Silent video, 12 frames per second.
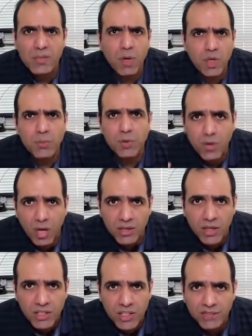is much more
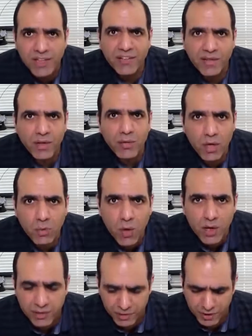conductive than regular
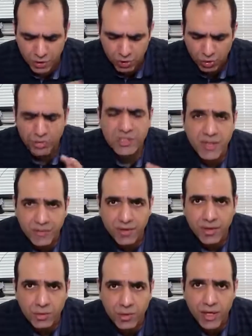water. It shorts
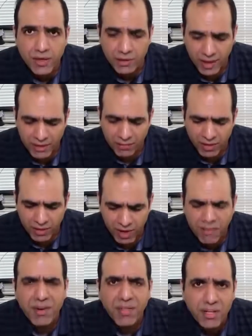everything together, and with
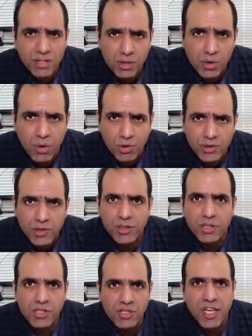everything soaked,
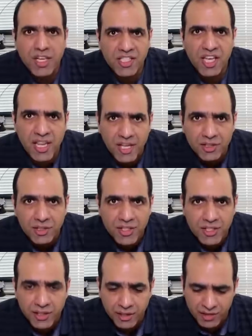it just takes the
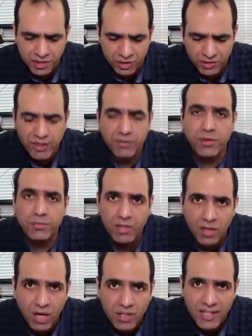electricity straight from
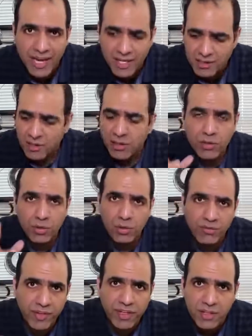the contacts to
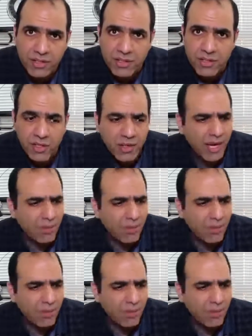your fingers.